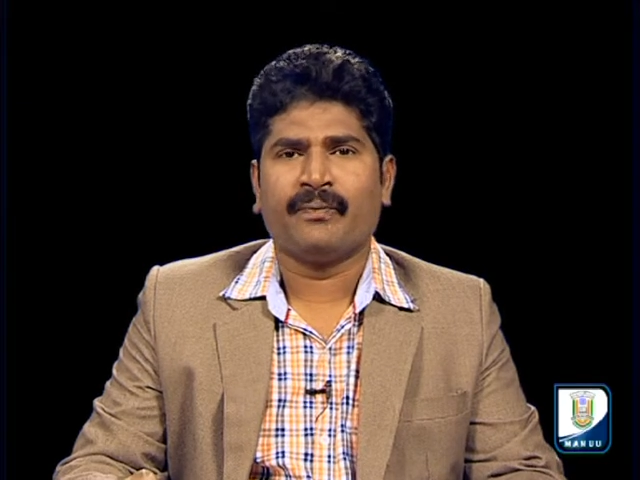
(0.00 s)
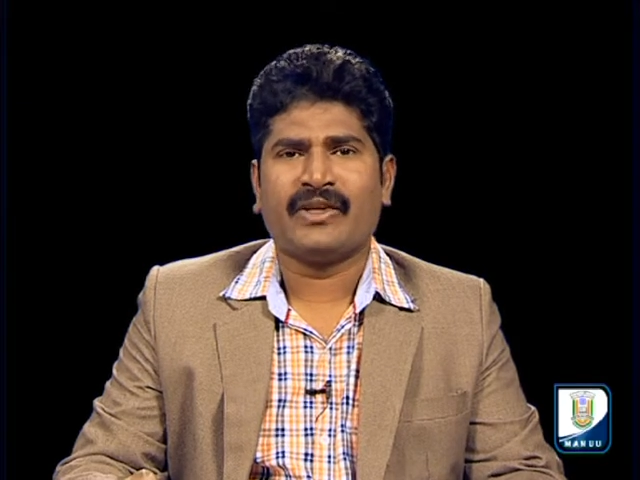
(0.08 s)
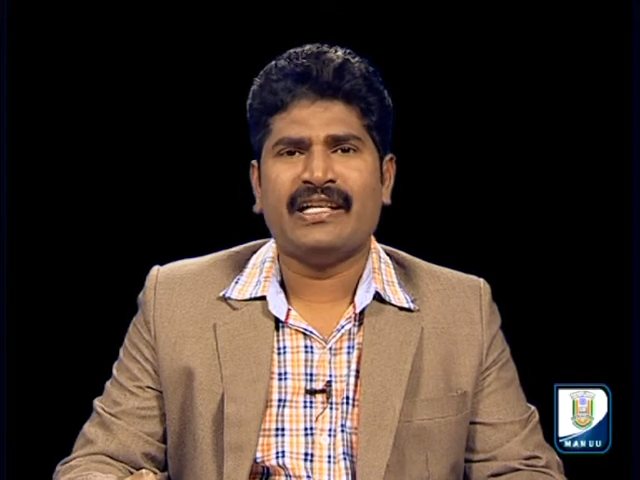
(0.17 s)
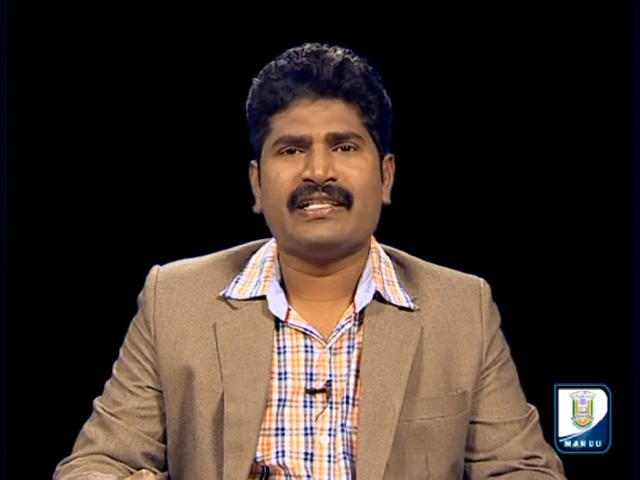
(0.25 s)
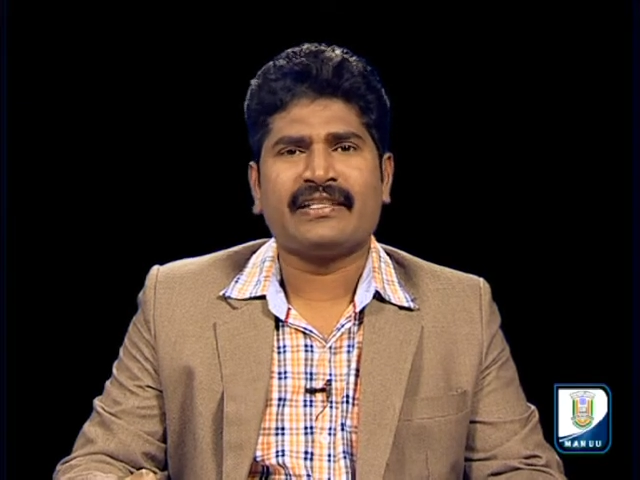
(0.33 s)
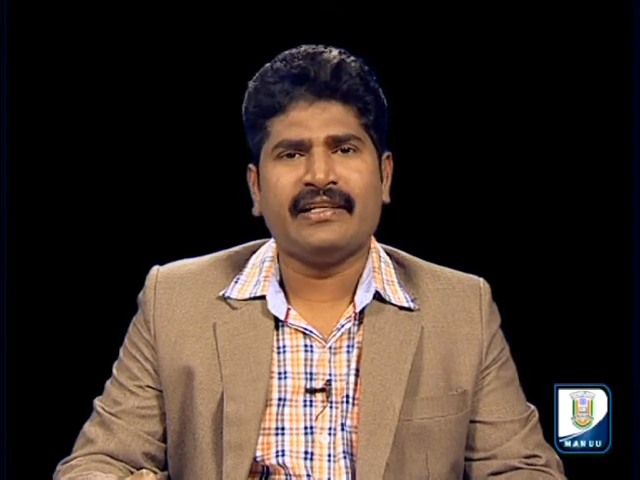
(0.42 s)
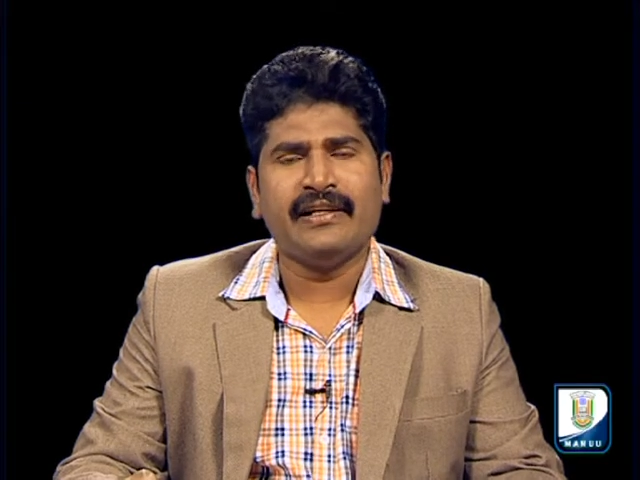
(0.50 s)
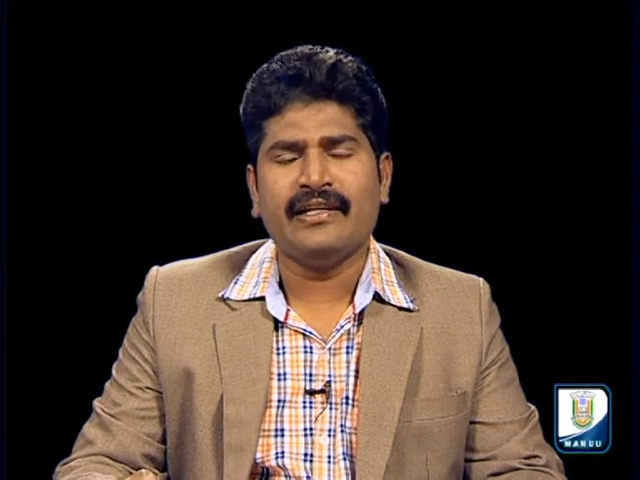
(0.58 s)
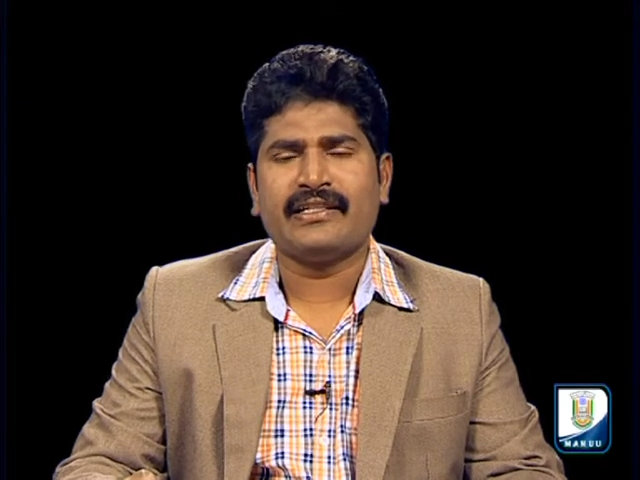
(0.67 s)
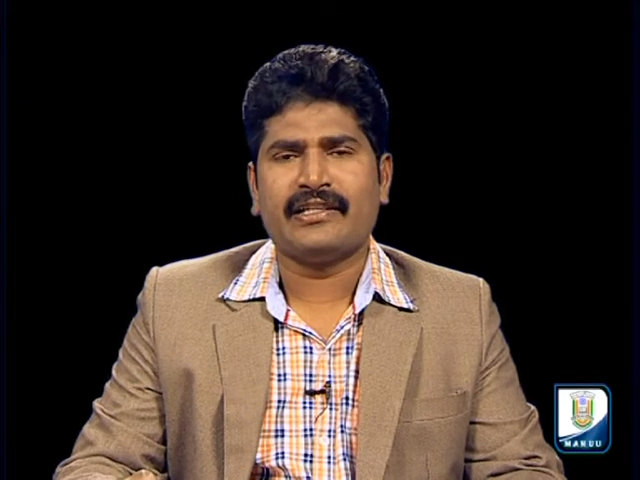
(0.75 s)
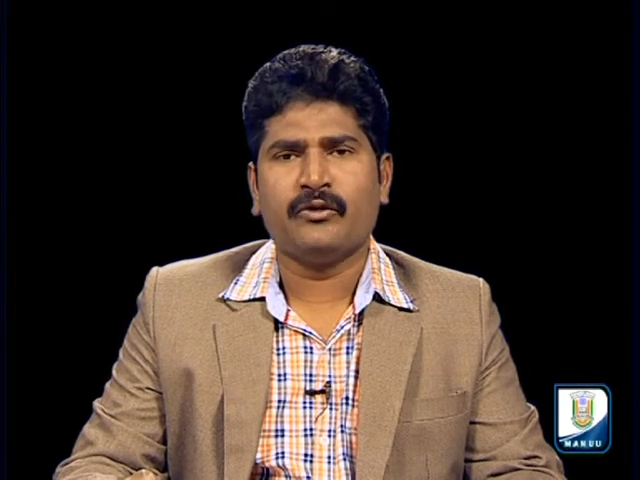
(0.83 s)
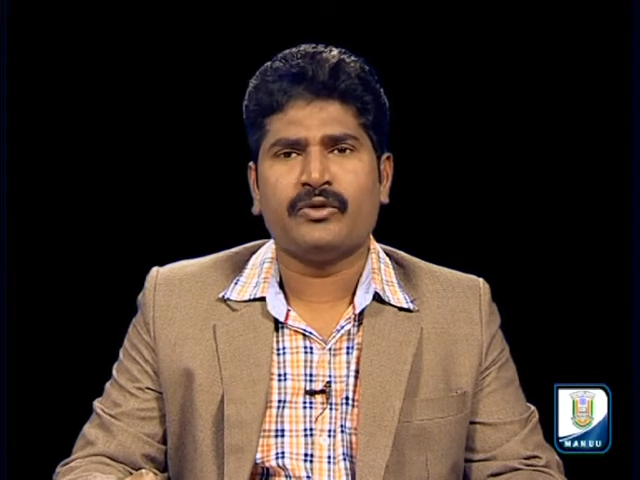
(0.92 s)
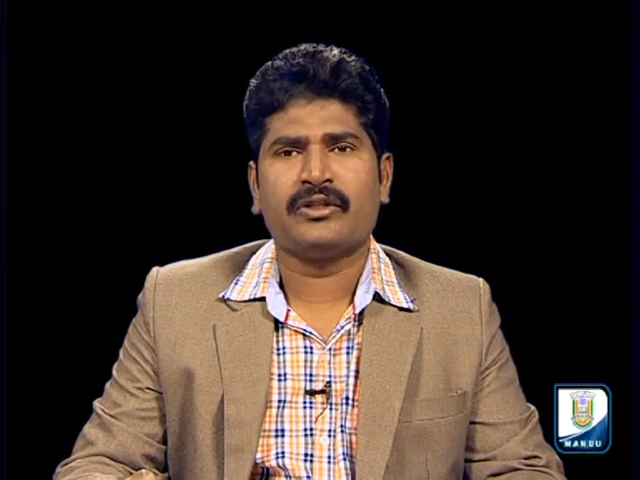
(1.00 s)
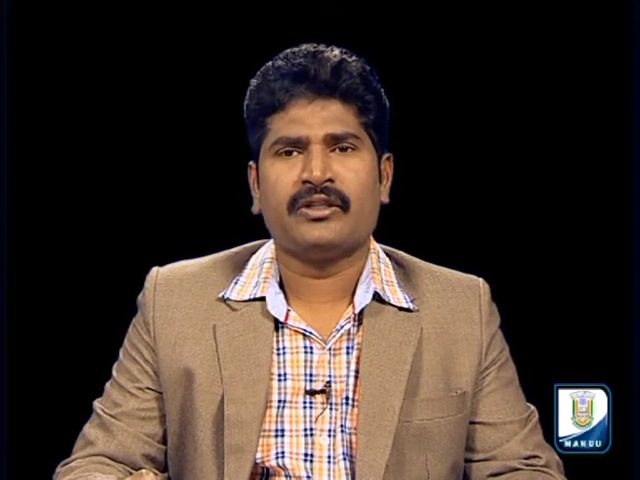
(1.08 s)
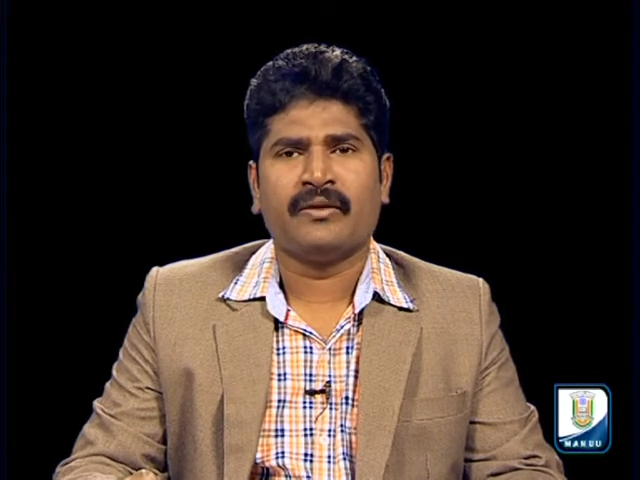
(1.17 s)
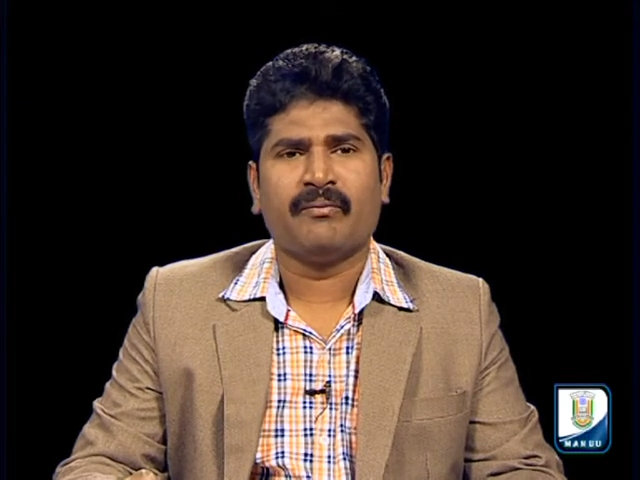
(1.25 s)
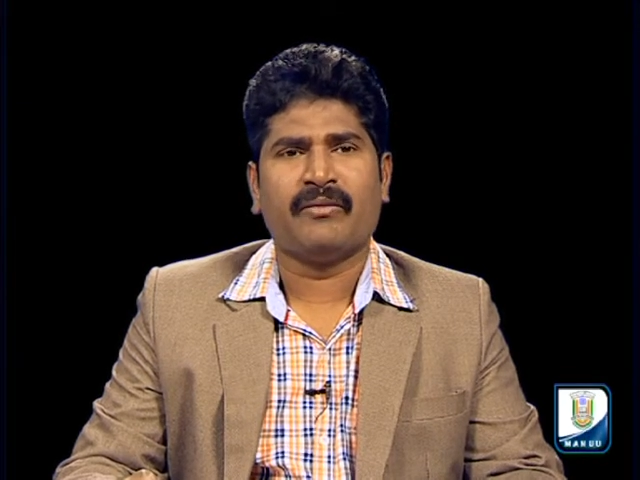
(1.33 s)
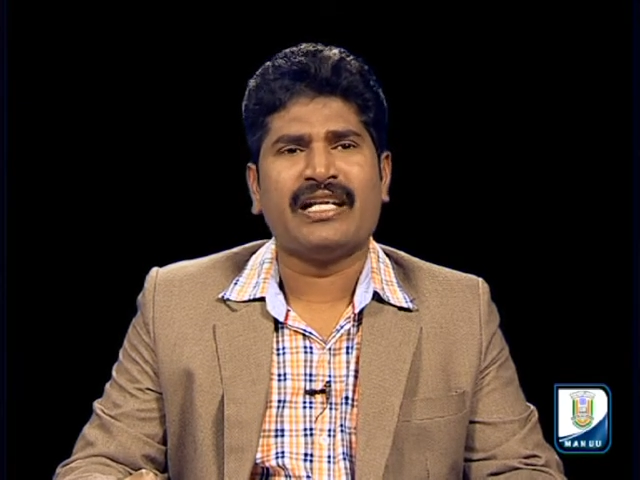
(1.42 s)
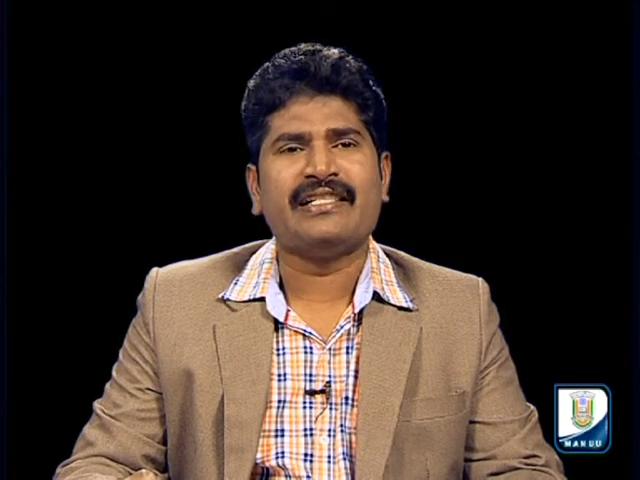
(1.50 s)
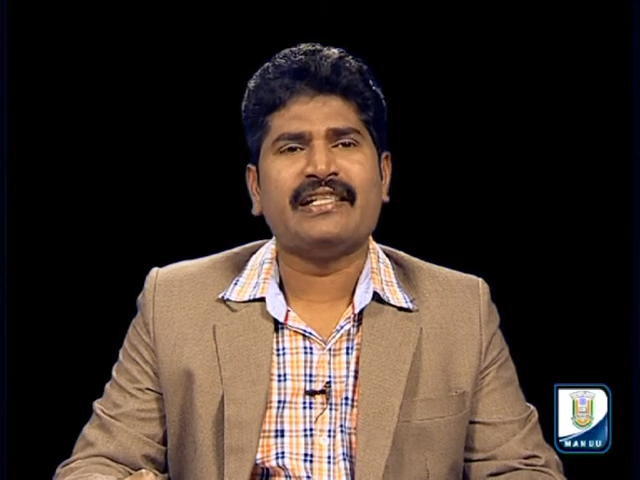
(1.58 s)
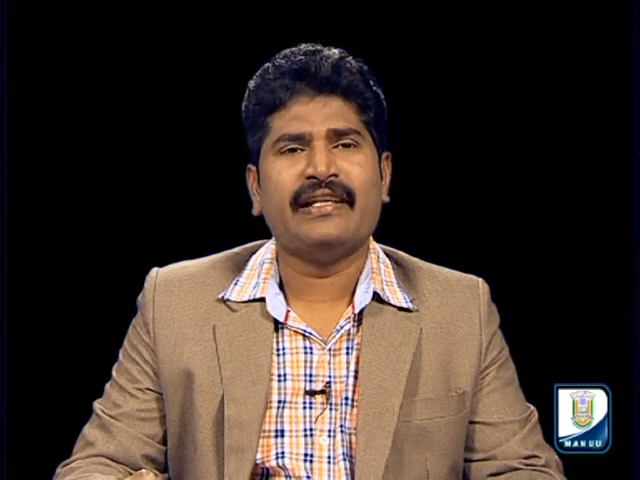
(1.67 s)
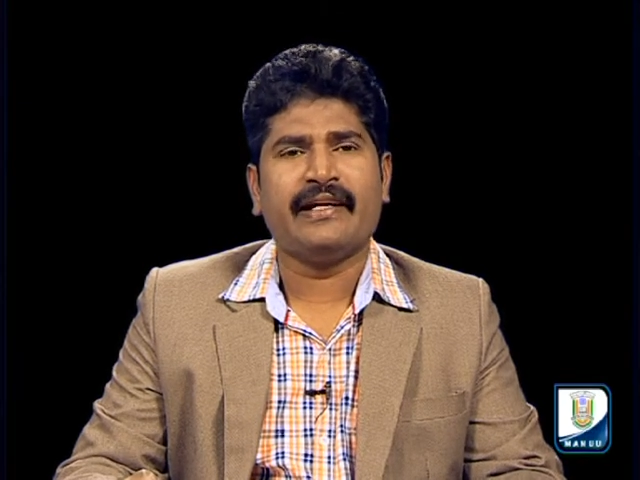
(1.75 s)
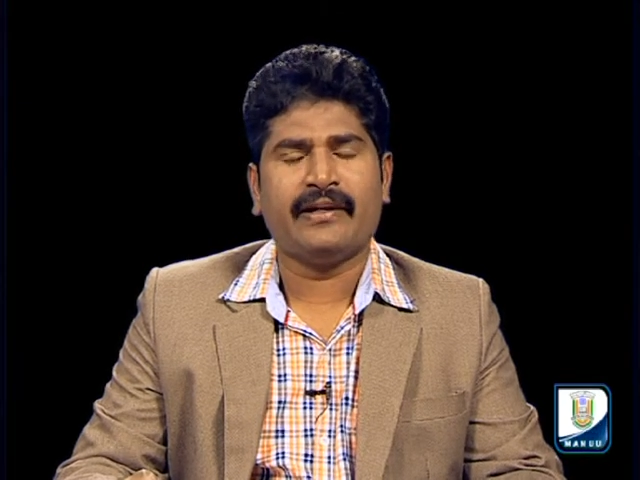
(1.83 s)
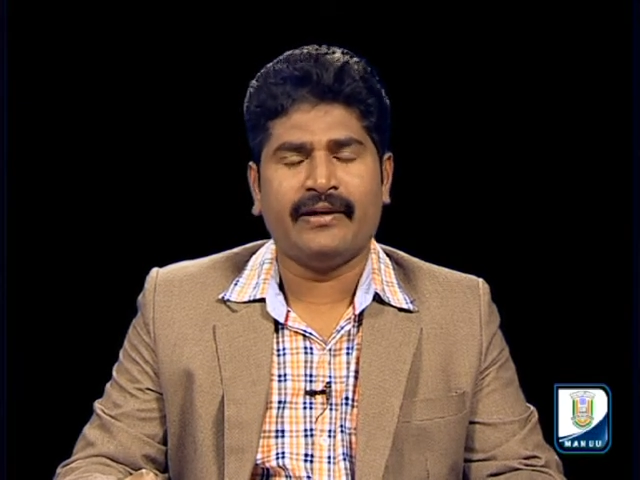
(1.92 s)
a skill is used
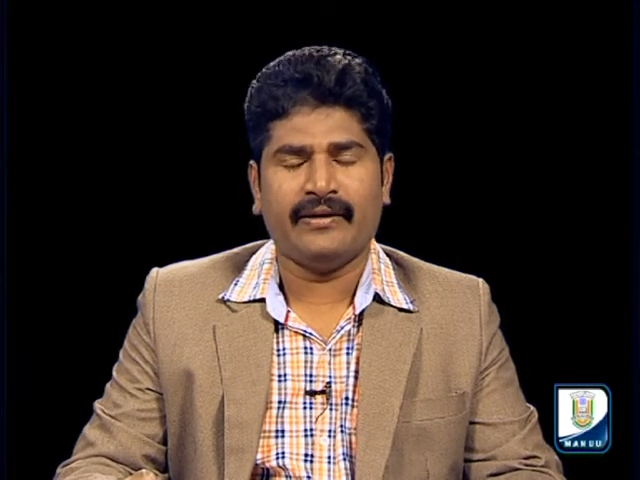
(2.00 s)
multi-layered